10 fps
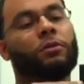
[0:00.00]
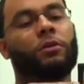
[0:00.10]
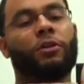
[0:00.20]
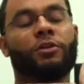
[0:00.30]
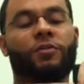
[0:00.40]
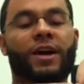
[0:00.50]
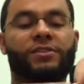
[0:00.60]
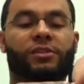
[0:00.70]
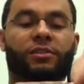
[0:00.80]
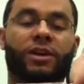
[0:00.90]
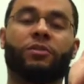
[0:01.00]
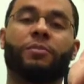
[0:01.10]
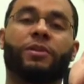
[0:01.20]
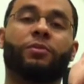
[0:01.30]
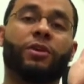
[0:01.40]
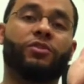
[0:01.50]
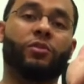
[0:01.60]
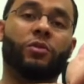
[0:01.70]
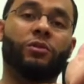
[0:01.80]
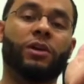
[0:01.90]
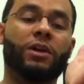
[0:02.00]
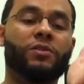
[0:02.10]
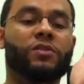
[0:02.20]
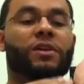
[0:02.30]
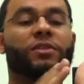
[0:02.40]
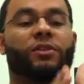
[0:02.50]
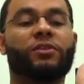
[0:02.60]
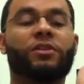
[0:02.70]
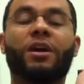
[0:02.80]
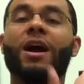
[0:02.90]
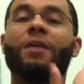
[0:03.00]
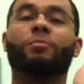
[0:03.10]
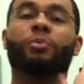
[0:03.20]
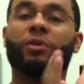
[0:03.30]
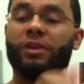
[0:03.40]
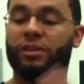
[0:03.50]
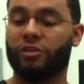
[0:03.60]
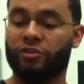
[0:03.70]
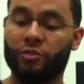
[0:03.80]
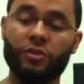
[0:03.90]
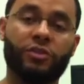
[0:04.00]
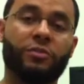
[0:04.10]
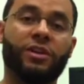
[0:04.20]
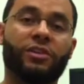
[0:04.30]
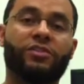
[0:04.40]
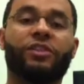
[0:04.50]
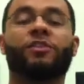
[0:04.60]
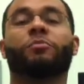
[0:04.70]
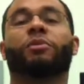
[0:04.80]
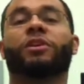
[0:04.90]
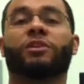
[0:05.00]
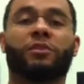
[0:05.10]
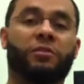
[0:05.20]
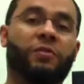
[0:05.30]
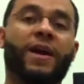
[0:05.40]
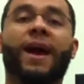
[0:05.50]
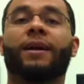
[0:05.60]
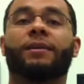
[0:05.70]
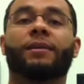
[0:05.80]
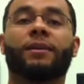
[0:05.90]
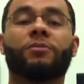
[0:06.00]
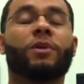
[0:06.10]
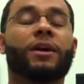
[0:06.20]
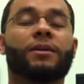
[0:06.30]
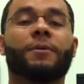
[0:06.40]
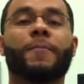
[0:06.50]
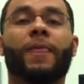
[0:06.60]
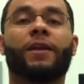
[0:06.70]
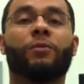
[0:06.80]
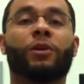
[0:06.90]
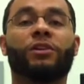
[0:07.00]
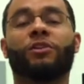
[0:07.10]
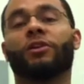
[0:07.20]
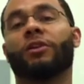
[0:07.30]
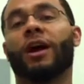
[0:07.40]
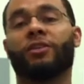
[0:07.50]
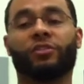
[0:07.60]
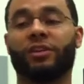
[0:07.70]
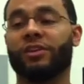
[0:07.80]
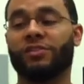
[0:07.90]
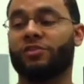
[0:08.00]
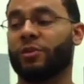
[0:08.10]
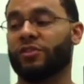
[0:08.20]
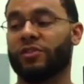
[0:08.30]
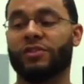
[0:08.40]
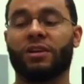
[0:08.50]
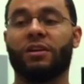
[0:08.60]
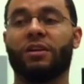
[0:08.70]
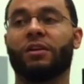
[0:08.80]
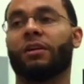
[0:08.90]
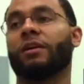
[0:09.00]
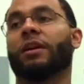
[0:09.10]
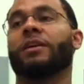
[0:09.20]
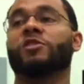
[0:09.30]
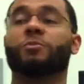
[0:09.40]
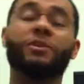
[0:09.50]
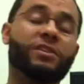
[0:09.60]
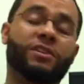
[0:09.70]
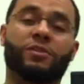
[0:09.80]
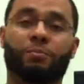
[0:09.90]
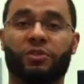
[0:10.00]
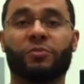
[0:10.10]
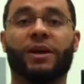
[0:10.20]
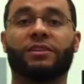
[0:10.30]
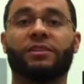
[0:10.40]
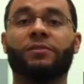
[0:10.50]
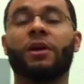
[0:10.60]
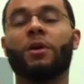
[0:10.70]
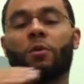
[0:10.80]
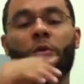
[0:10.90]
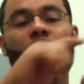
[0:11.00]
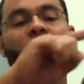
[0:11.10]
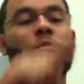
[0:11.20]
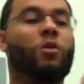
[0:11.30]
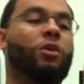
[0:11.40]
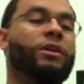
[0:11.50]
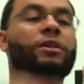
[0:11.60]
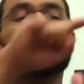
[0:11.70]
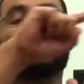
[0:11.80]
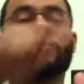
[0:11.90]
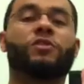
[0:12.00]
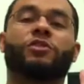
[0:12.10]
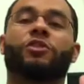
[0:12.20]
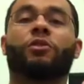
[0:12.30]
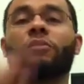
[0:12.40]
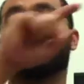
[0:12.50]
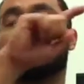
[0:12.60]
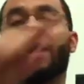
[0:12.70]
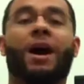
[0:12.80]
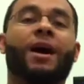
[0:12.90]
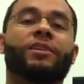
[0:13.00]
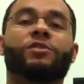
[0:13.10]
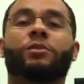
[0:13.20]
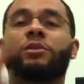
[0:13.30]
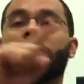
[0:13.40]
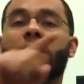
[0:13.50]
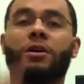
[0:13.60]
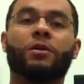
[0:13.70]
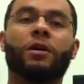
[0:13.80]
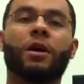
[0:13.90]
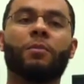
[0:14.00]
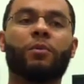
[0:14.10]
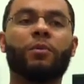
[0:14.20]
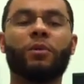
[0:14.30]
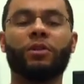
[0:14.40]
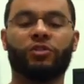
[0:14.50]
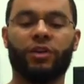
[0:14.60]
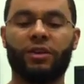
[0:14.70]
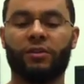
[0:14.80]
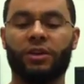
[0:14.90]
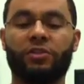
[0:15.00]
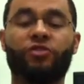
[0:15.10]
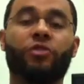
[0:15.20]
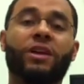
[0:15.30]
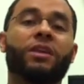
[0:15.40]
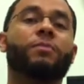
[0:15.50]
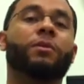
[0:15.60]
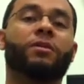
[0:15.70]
cardiovascular anaerobic threshold so that they're not burning their short-term energy, they're burning their fat. right? And when you're actually in a situation, say a sprinting perspective, we're working more on intervals. So you're going from a high to a low, but we want to try to, in a training